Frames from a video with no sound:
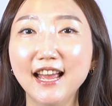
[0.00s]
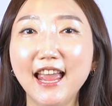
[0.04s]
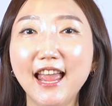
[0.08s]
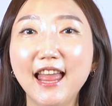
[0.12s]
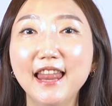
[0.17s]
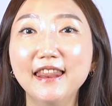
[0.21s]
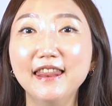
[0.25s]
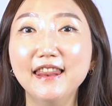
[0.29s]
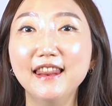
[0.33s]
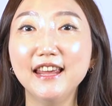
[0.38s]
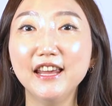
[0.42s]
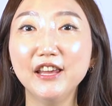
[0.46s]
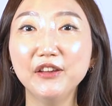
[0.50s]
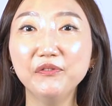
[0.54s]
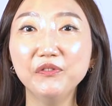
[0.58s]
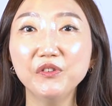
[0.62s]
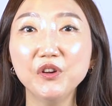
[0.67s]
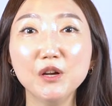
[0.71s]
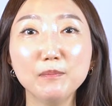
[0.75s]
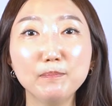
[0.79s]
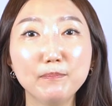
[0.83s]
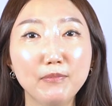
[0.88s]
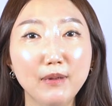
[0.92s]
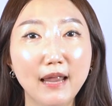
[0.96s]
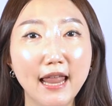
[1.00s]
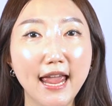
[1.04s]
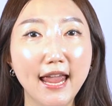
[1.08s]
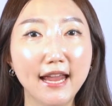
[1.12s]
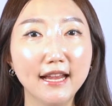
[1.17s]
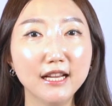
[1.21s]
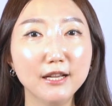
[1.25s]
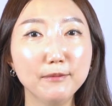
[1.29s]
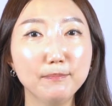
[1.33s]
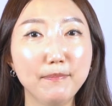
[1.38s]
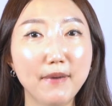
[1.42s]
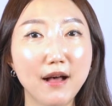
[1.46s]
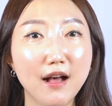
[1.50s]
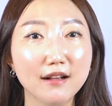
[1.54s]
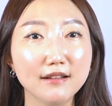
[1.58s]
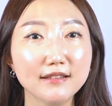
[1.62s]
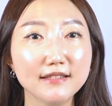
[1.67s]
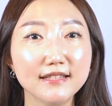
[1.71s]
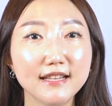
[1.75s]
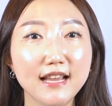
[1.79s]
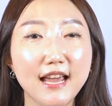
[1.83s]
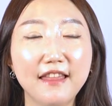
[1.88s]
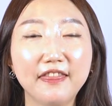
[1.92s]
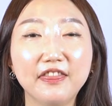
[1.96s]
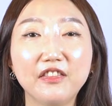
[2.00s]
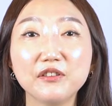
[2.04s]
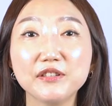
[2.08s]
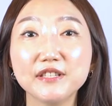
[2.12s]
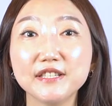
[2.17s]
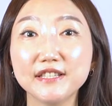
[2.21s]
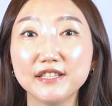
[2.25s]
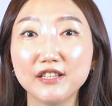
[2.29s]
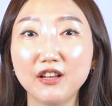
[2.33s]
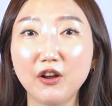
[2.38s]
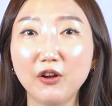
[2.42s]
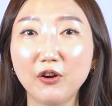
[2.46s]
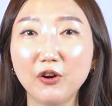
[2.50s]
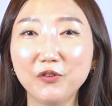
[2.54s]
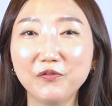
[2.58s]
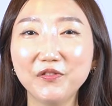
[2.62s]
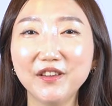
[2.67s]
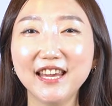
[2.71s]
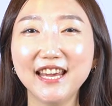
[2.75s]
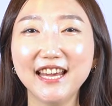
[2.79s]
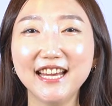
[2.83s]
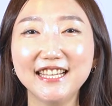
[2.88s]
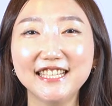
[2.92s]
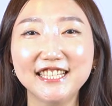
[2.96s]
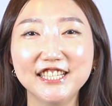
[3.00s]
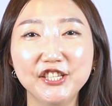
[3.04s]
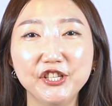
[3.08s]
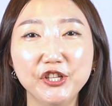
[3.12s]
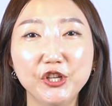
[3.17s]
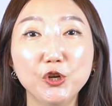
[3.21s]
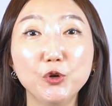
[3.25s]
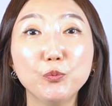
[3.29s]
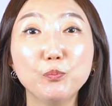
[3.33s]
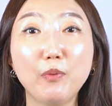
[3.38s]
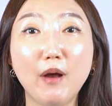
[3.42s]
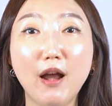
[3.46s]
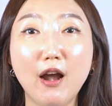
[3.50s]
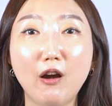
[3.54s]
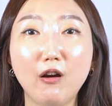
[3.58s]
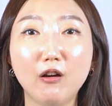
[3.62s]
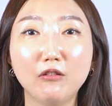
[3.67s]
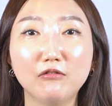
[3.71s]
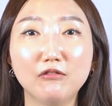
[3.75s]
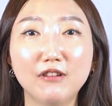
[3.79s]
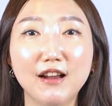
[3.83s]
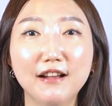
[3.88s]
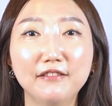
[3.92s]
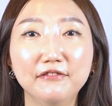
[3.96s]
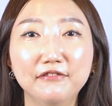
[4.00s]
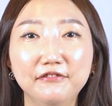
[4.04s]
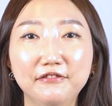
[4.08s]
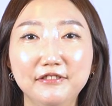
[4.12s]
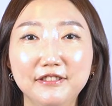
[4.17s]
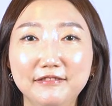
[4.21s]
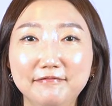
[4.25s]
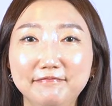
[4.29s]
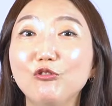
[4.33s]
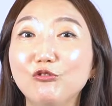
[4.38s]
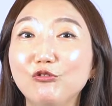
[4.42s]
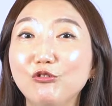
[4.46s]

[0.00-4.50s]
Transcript: and leave a blank box at the start of each new paragraph.